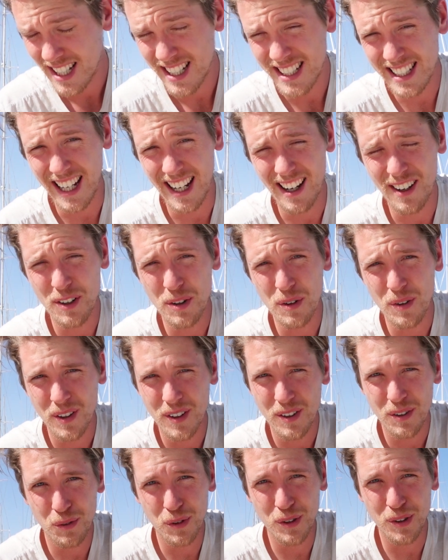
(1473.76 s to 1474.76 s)
yeah,
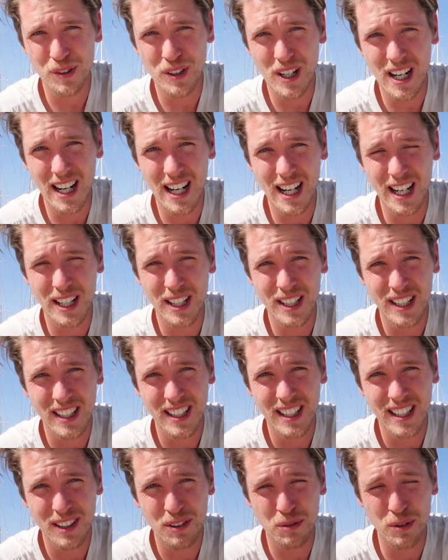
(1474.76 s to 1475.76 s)

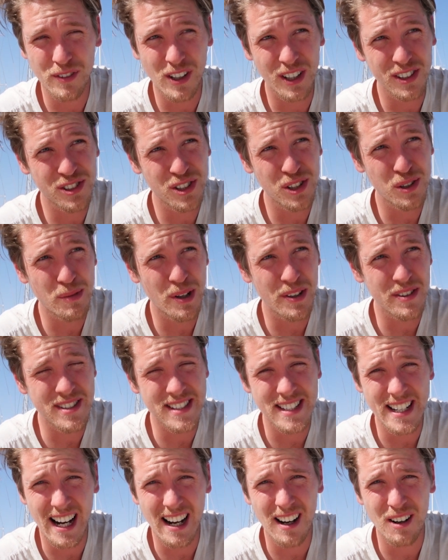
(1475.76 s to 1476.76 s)
we've got 2 months
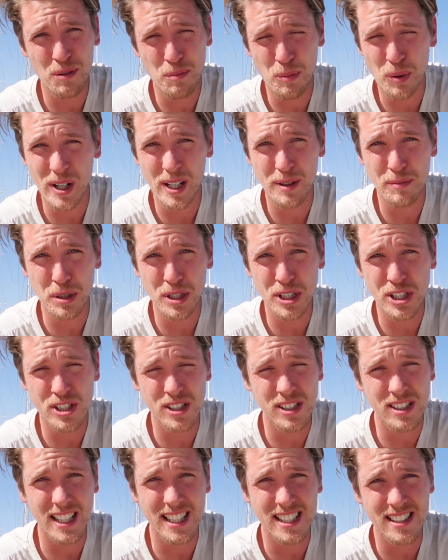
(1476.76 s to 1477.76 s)
now, pretty much,
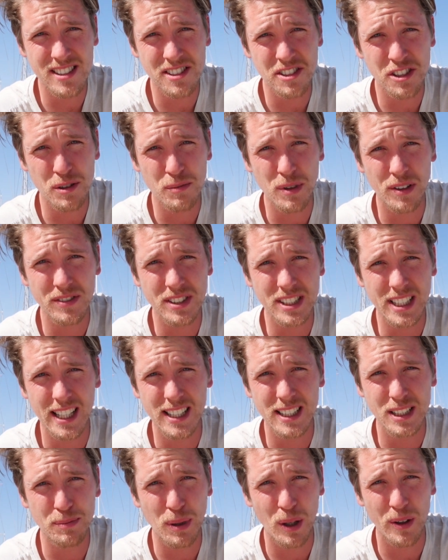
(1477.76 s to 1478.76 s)
just less than 2 months to get
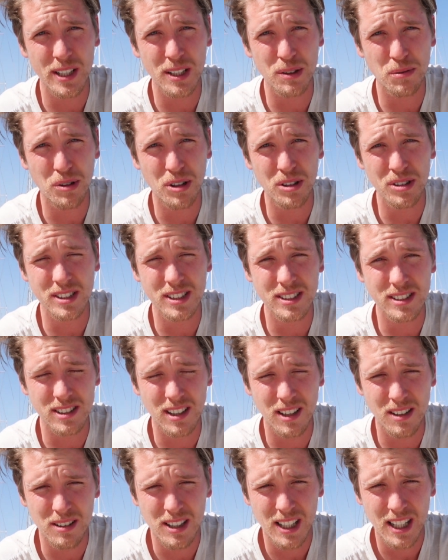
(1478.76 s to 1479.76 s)
this boat in the water,
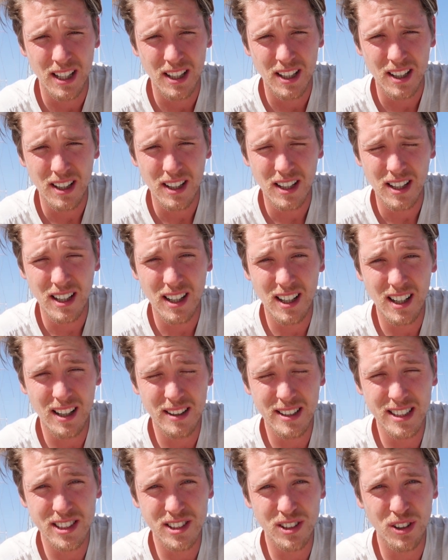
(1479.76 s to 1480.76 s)
so
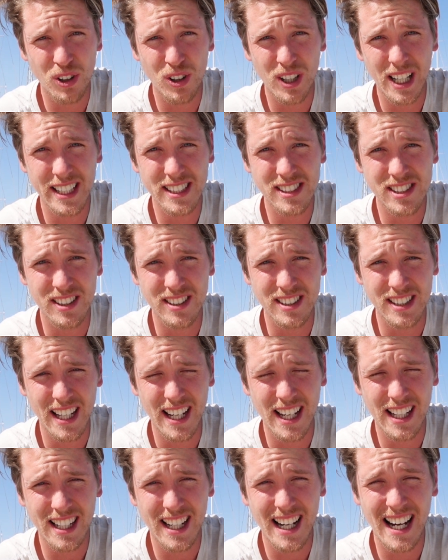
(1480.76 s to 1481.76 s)
it's all hands on
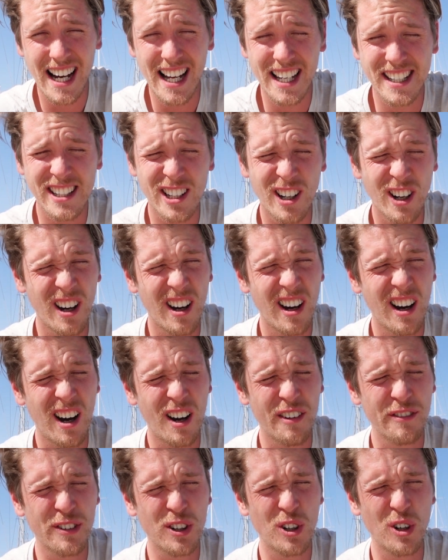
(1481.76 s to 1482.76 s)
deck. And
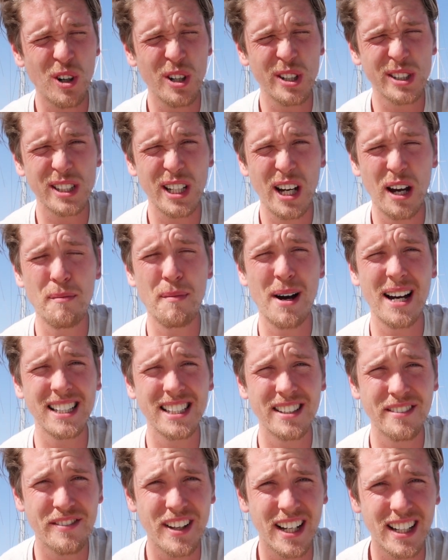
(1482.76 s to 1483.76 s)
of course, a
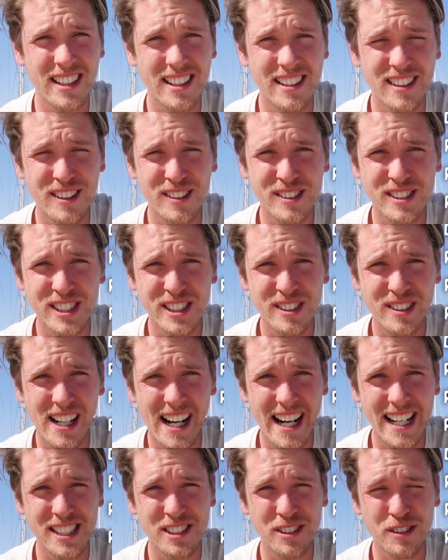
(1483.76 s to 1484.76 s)
massive thank you to you
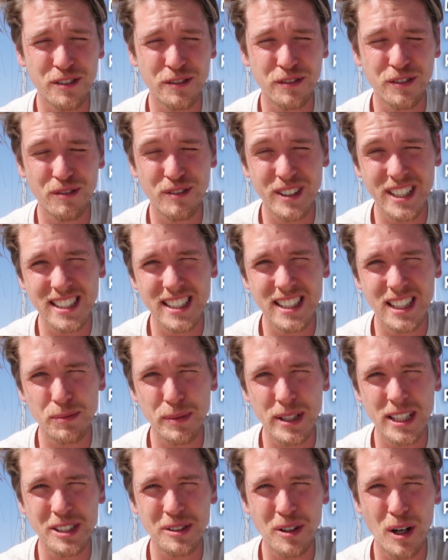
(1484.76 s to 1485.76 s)
guys who've recently
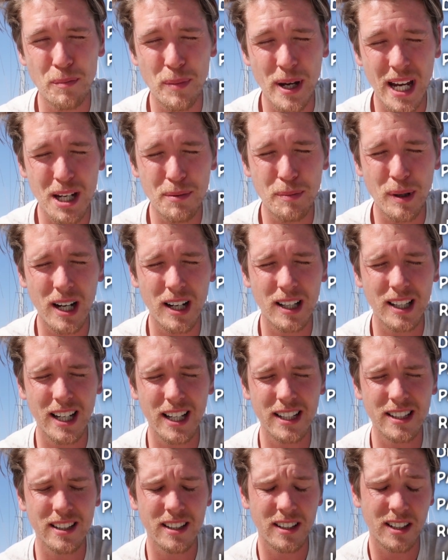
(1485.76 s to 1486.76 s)
been to our PayPal
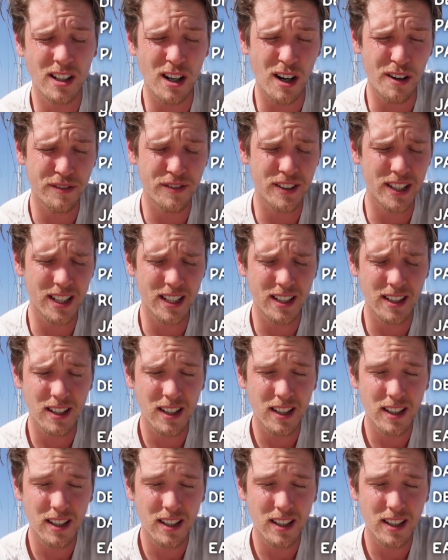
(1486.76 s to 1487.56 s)
and coffee